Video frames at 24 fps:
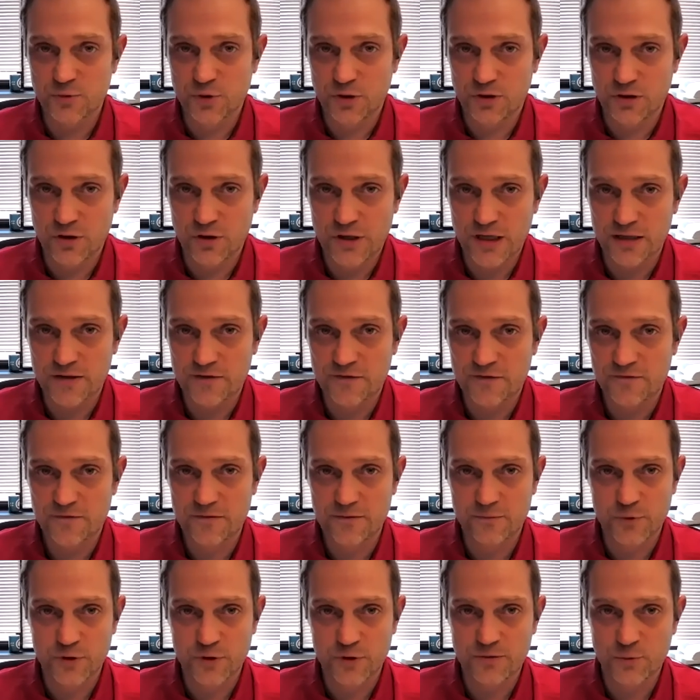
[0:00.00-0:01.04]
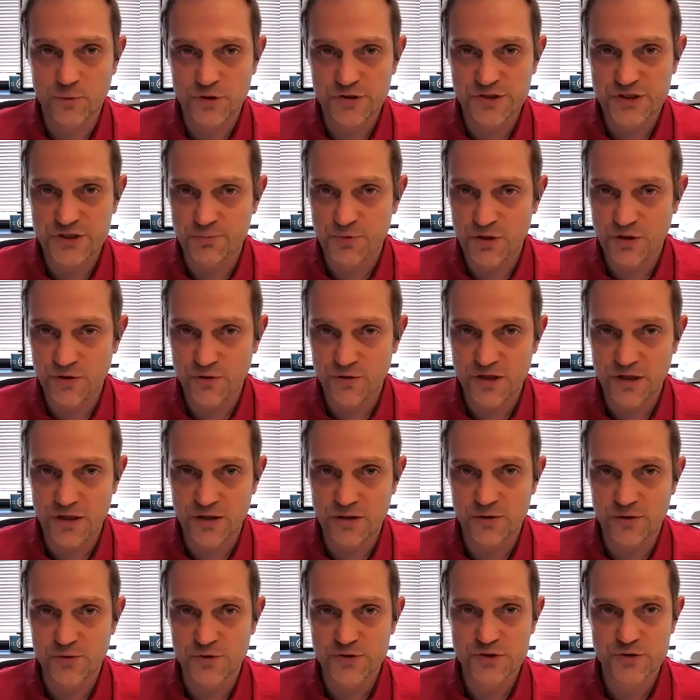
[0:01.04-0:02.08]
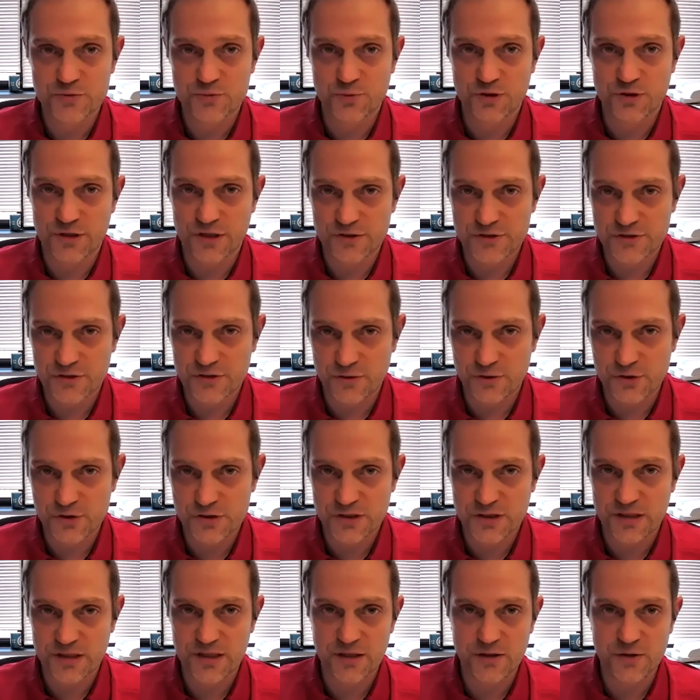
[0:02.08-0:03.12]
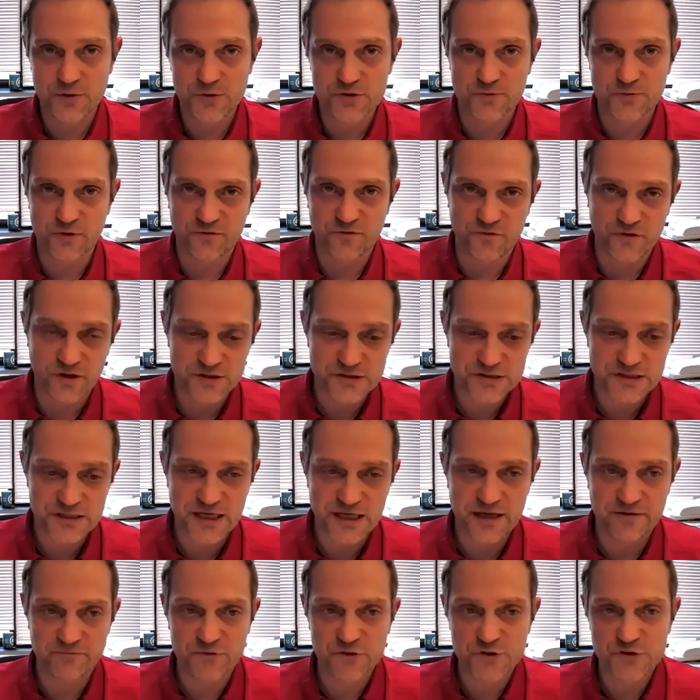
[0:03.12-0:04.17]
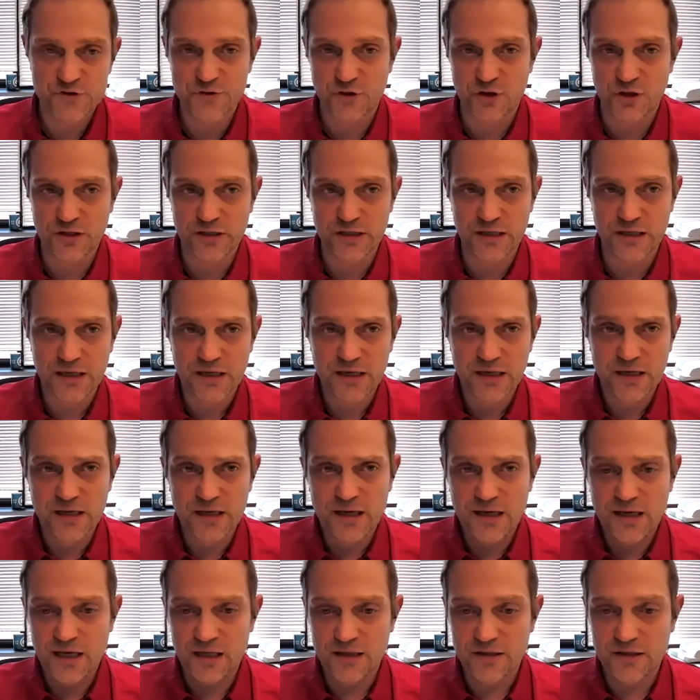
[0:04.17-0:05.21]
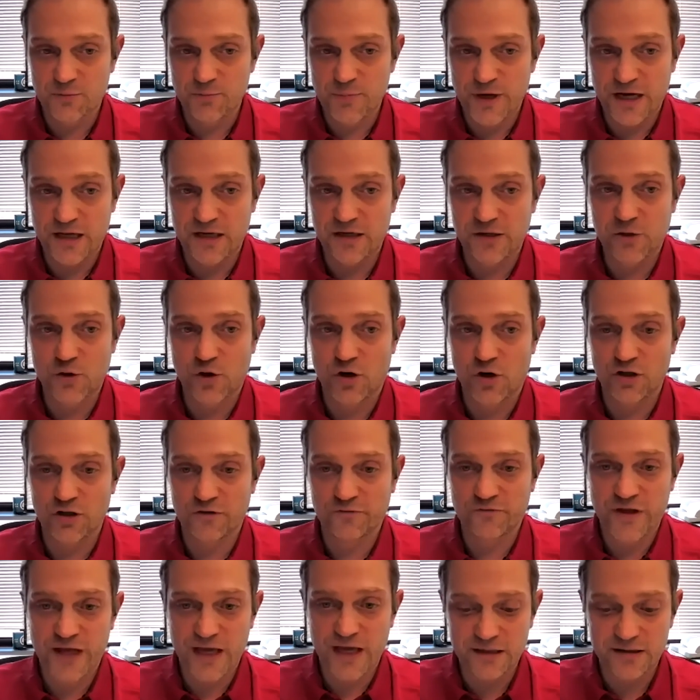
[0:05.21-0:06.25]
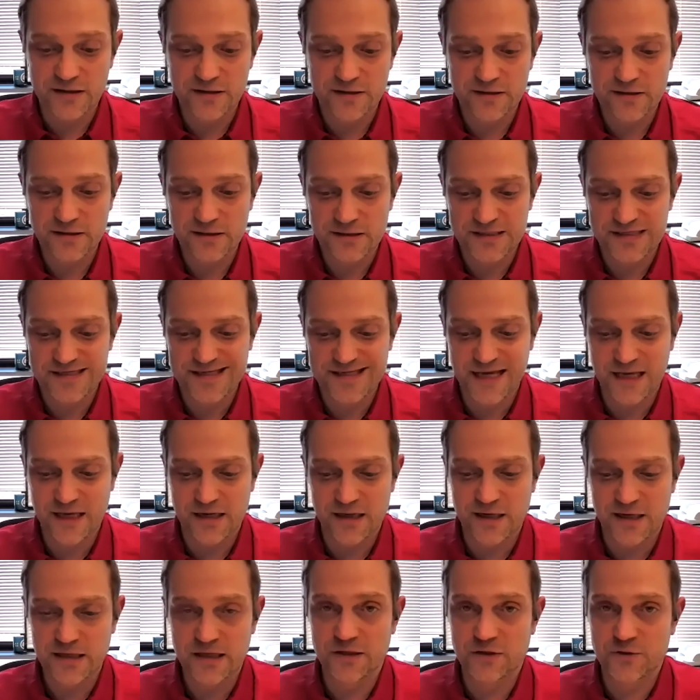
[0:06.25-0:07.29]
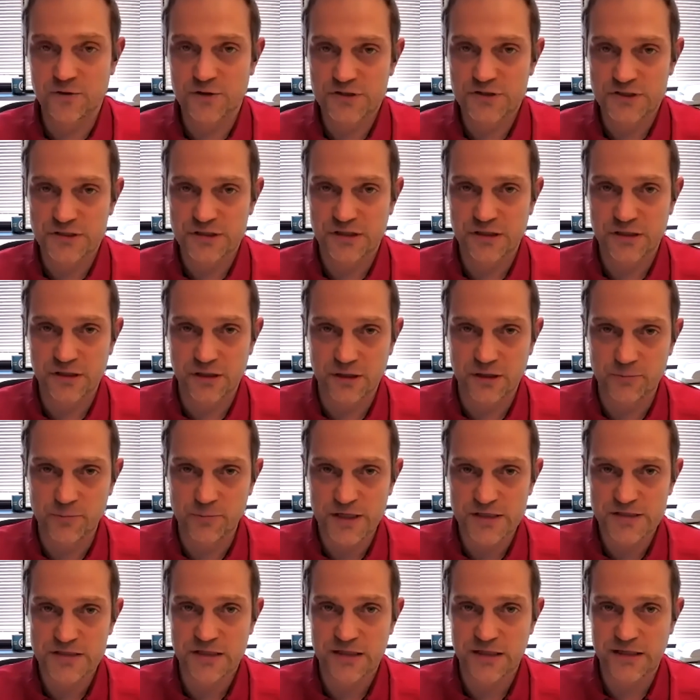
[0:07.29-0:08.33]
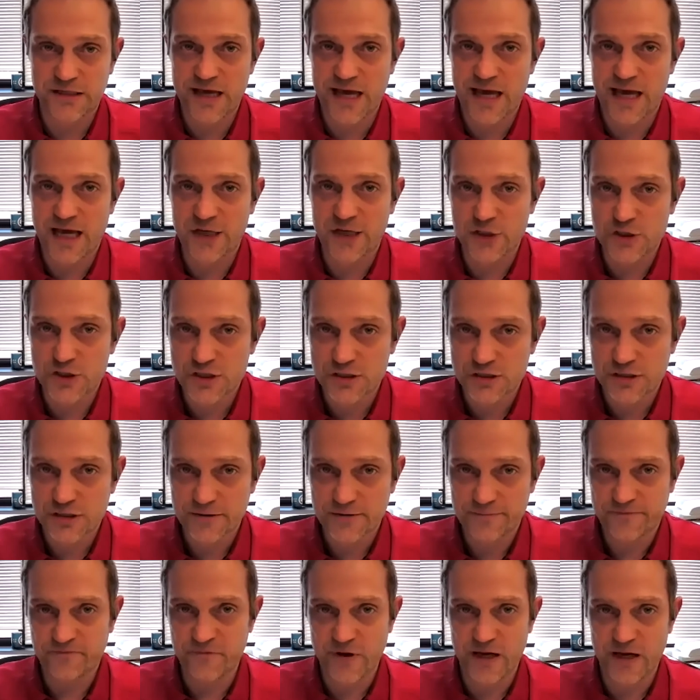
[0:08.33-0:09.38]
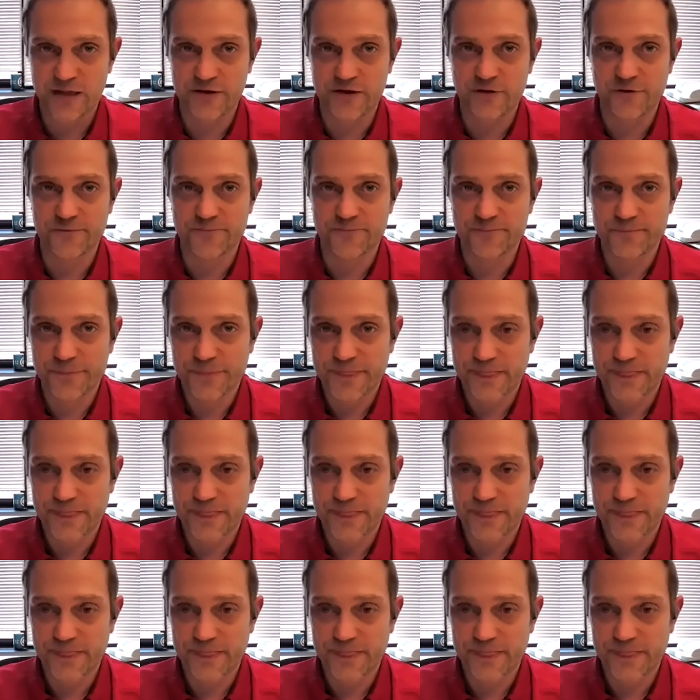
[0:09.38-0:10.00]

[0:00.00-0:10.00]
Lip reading: we will look at what CPU they use, what resolution they use, what fonts they have installed, and combining all of that data into a single, basically, hash value.